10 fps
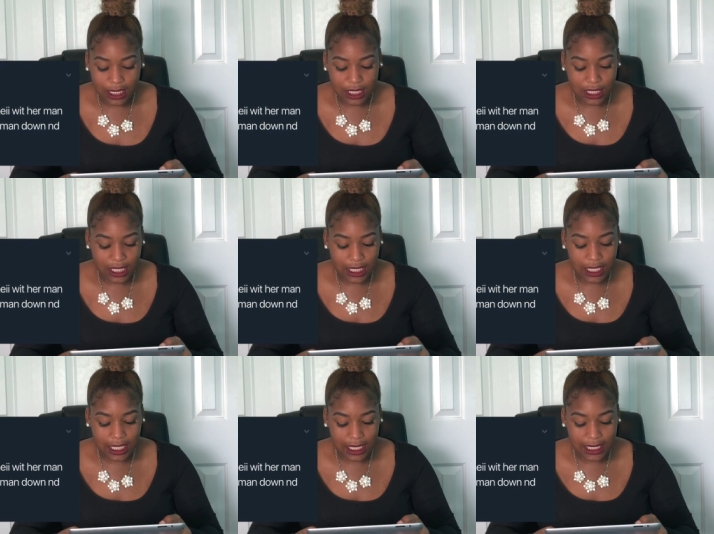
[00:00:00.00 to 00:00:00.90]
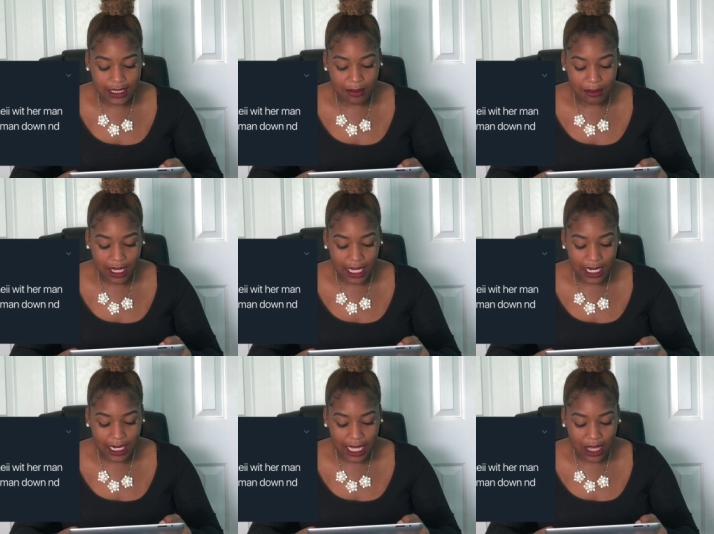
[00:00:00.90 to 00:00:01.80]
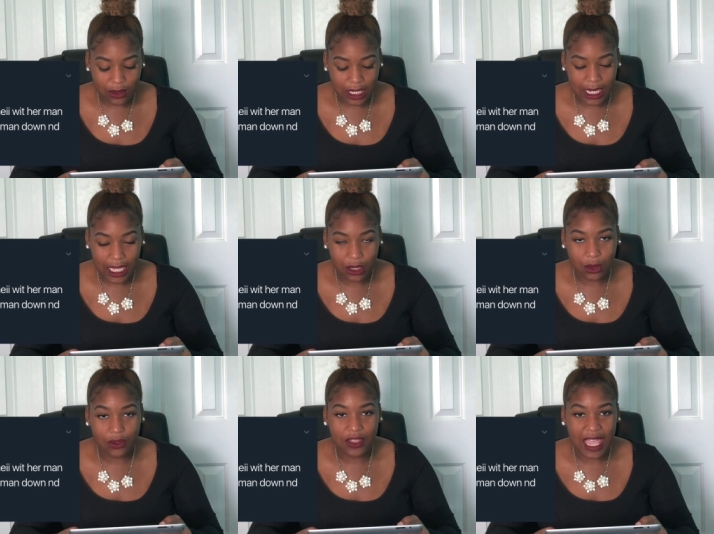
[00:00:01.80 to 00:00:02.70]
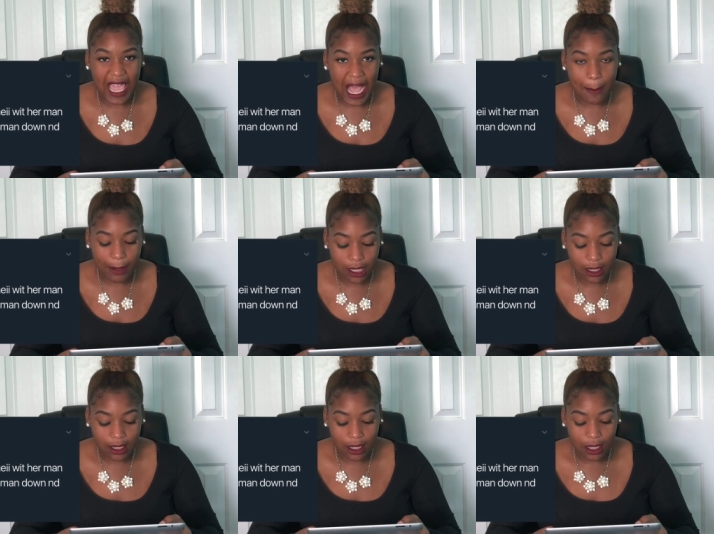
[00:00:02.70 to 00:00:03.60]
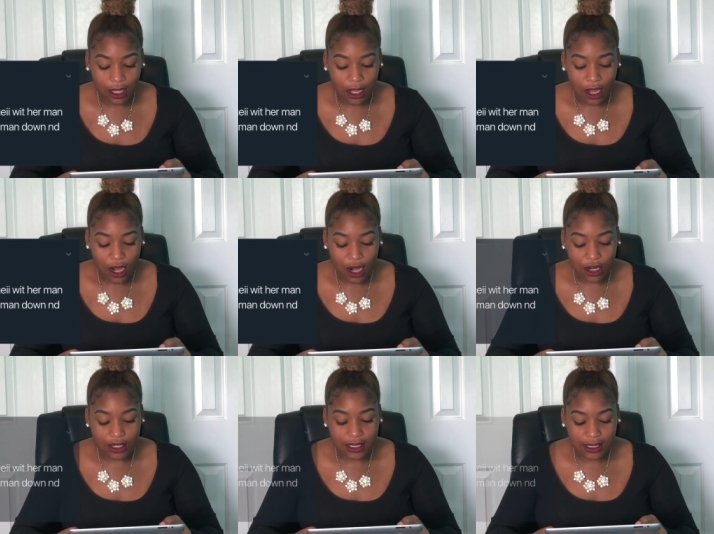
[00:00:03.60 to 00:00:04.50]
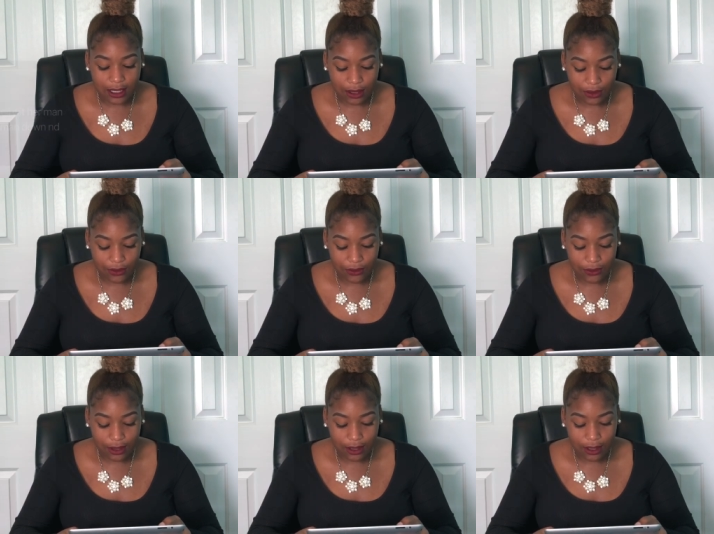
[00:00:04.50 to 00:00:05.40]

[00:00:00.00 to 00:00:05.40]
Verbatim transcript: She needs to man down and handle them herself.